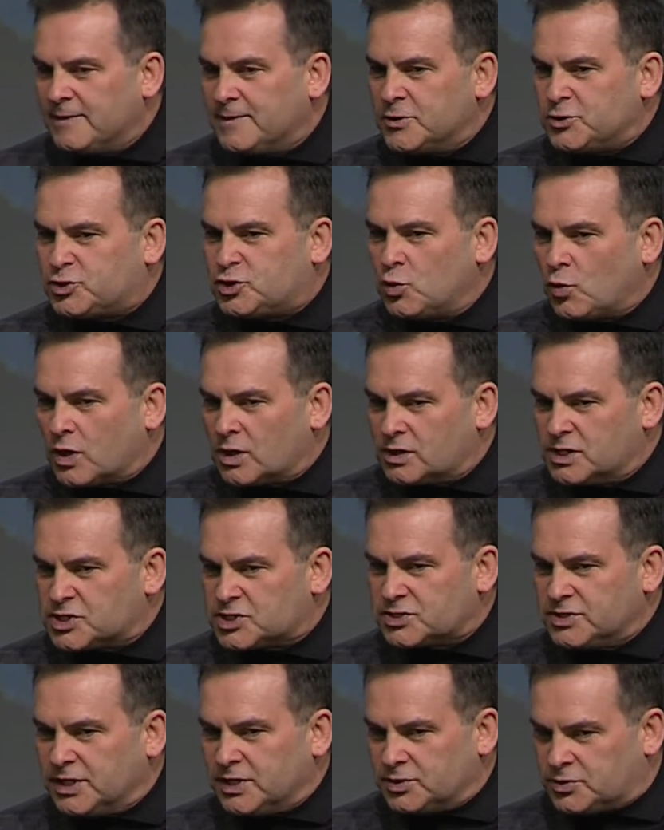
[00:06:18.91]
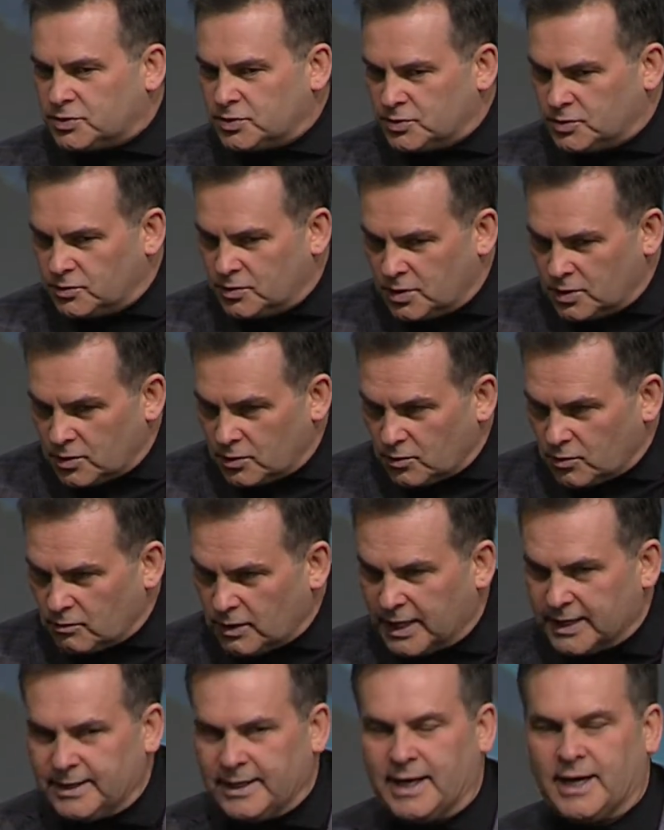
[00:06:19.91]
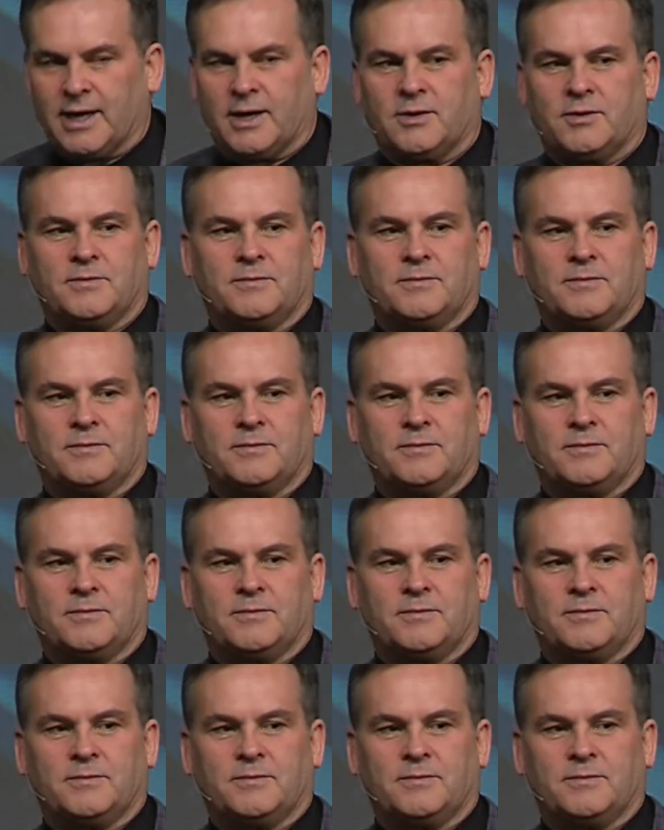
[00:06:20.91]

that you are listening to right now.